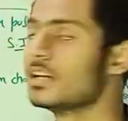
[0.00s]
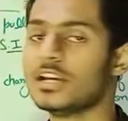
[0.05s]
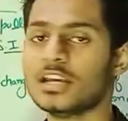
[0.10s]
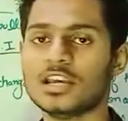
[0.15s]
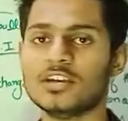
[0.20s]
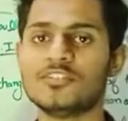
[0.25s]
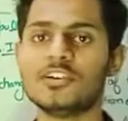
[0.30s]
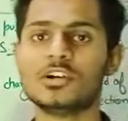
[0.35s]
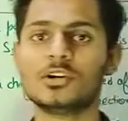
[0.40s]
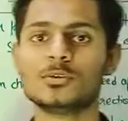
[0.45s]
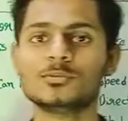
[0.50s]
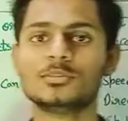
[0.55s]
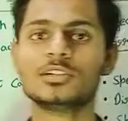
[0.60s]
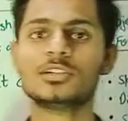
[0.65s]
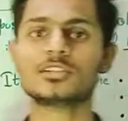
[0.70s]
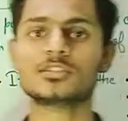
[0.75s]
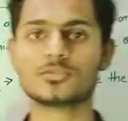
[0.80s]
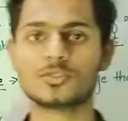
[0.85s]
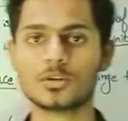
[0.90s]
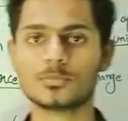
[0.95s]
If an object
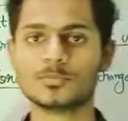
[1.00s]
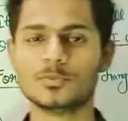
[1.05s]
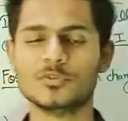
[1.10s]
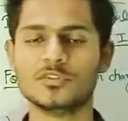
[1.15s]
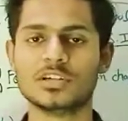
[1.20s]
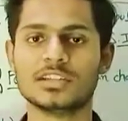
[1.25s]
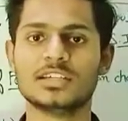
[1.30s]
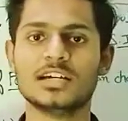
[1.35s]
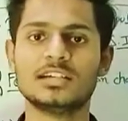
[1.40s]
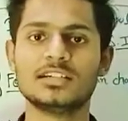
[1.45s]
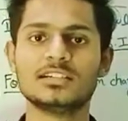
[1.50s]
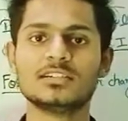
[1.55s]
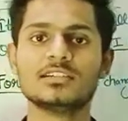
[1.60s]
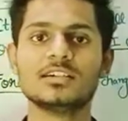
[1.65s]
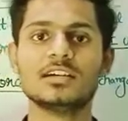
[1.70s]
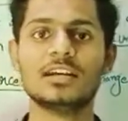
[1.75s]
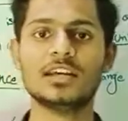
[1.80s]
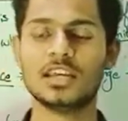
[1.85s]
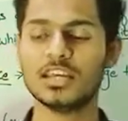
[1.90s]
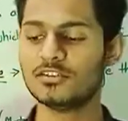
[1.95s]
is not moving, that is,
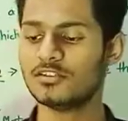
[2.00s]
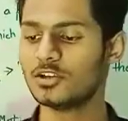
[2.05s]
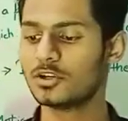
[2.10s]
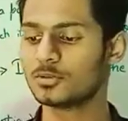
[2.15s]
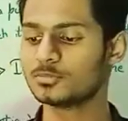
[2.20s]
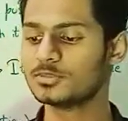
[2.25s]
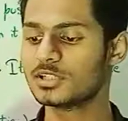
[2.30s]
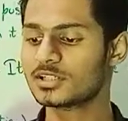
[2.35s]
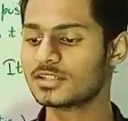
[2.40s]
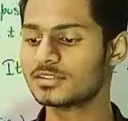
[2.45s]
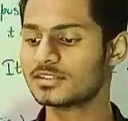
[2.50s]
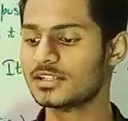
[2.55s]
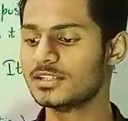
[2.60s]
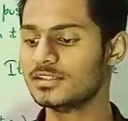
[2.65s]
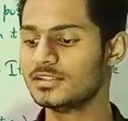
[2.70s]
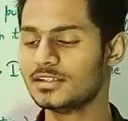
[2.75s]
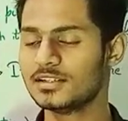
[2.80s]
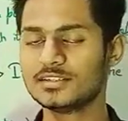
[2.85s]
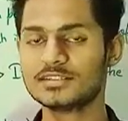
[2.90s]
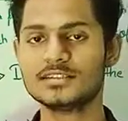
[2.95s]
if an object is
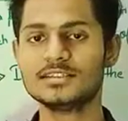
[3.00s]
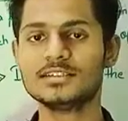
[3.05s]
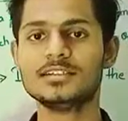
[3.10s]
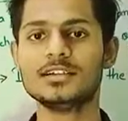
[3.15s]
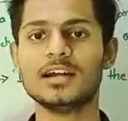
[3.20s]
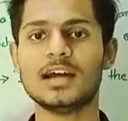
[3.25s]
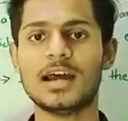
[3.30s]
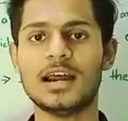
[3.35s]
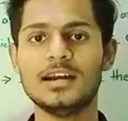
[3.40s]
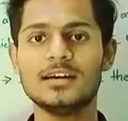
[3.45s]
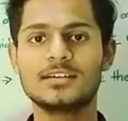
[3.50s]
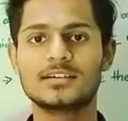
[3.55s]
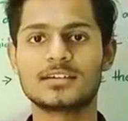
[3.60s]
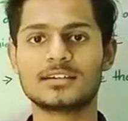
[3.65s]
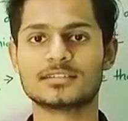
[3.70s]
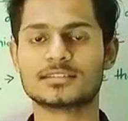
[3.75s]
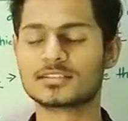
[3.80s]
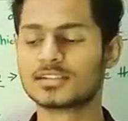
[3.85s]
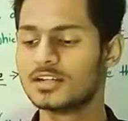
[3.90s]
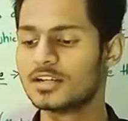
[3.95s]
at
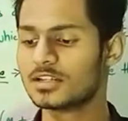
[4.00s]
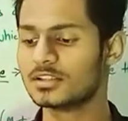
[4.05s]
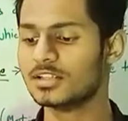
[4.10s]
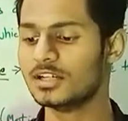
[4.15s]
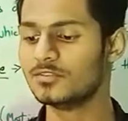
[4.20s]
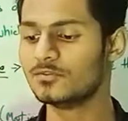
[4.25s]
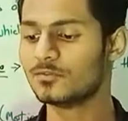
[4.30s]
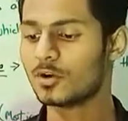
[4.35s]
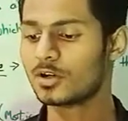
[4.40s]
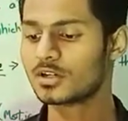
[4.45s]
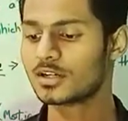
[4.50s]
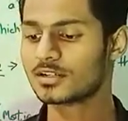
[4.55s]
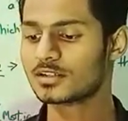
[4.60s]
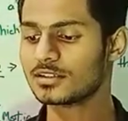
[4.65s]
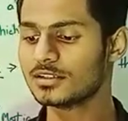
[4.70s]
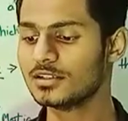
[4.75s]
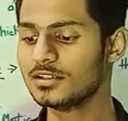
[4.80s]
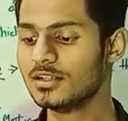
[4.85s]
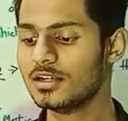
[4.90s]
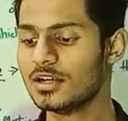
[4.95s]
rest, then what are
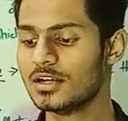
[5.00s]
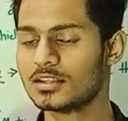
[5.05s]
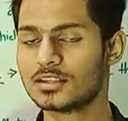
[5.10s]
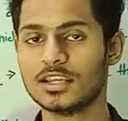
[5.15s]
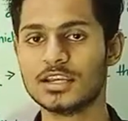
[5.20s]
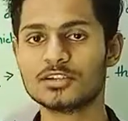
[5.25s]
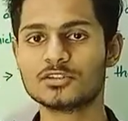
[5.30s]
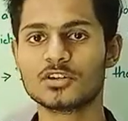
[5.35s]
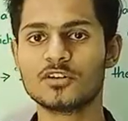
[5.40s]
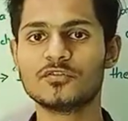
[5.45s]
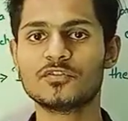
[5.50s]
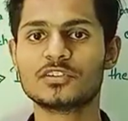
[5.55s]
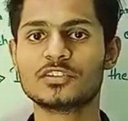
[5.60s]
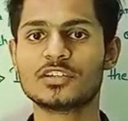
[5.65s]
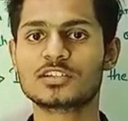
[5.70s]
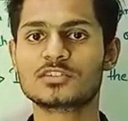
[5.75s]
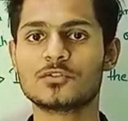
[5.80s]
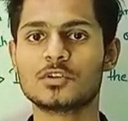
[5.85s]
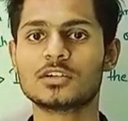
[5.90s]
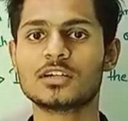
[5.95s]
the things of
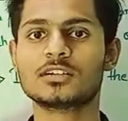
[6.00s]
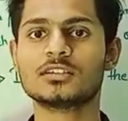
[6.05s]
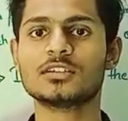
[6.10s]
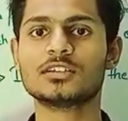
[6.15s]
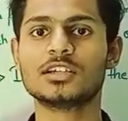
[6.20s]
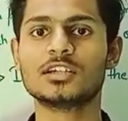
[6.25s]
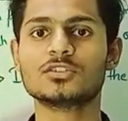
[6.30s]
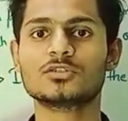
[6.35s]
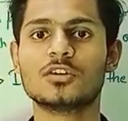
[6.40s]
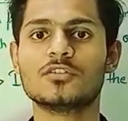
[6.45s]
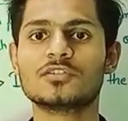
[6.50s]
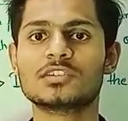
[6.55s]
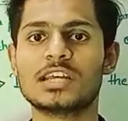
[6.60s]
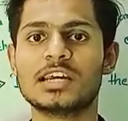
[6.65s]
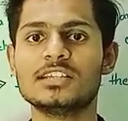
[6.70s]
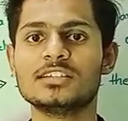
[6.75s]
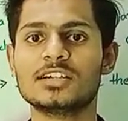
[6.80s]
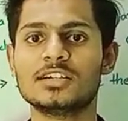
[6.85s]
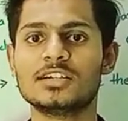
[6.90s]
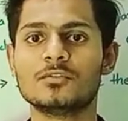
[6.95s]
physics, what are the things of
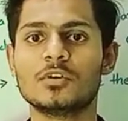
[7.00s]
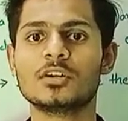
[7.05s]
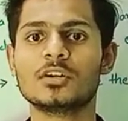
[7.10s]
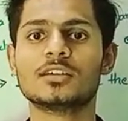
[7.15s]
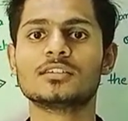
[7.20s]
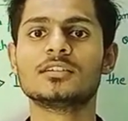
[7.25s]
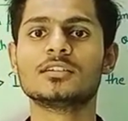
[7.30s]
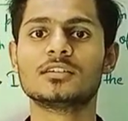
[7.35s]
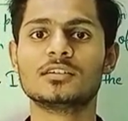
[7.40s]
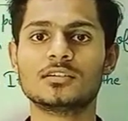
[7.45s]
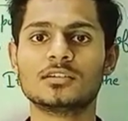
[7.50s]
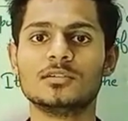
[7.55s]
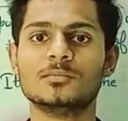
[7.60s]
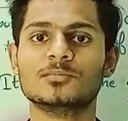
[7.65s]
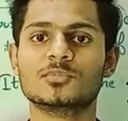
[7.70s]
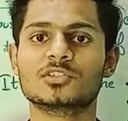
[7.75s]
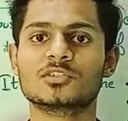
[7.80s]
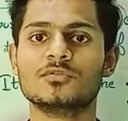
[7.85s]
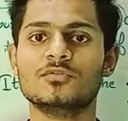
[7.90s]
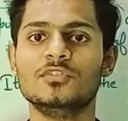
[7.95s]
science, and what are the
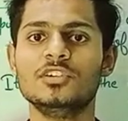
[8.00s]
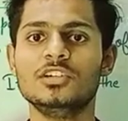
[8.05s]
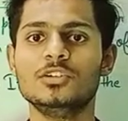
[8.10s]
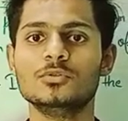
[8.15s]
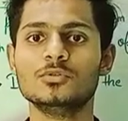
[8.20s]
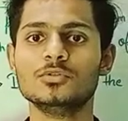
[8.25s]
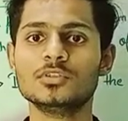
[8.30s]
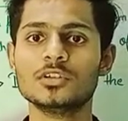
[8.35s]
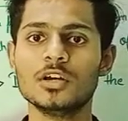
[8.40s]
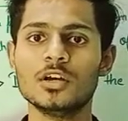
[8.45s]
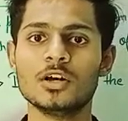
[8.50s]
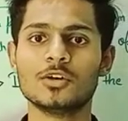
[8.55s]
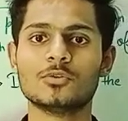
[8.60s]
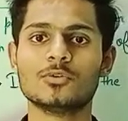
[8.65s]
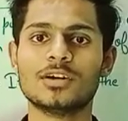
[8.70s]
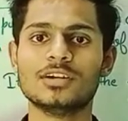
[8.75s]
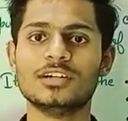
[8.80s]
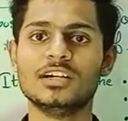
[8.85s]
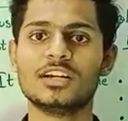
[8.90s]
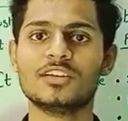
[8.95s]
terms we use to
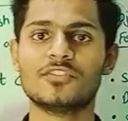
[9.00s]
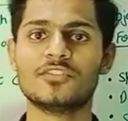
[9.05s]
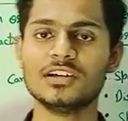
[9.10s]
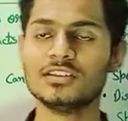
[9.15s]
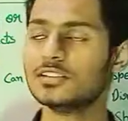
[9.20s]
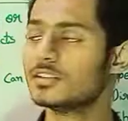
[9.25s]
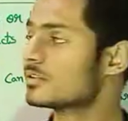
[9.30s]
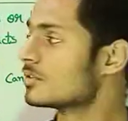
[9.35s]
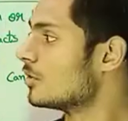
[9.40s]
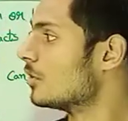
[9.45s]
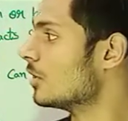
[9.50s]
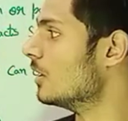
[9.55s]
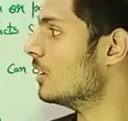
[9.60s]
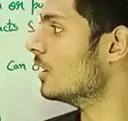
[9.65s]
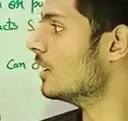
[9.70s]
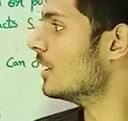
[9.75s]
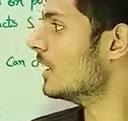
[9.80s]
identify this all?